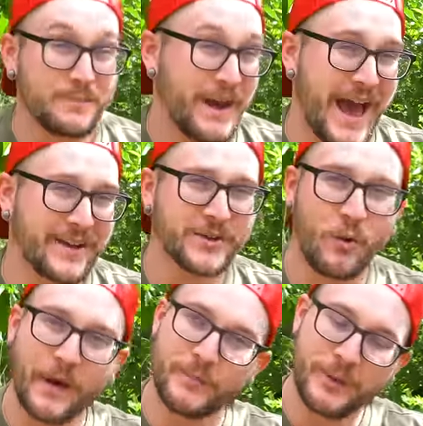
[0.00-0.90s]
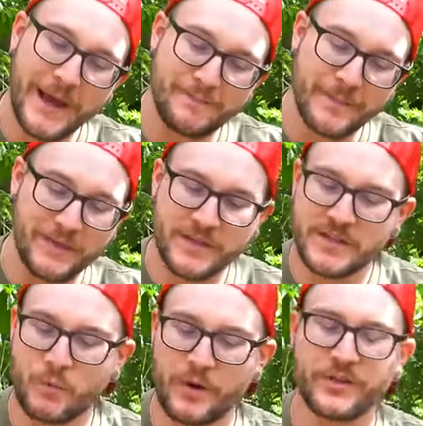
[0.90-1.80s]
in pattern quite a bit, and this
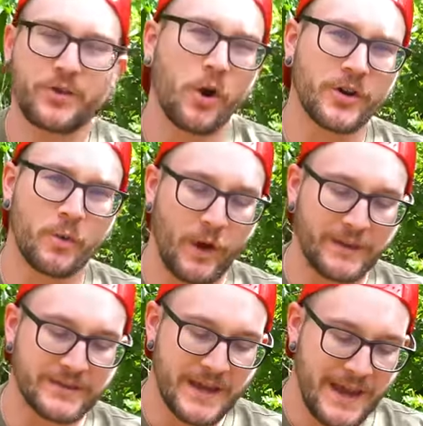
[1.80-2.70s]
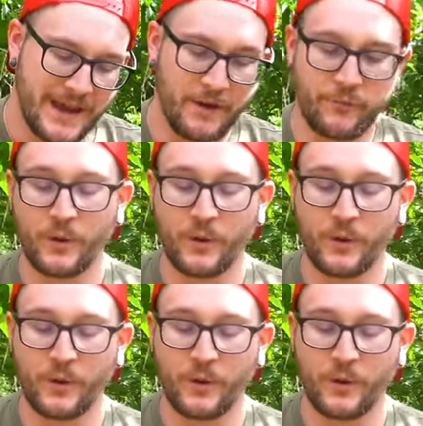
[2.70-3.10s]
is one of the darker ones. Now, of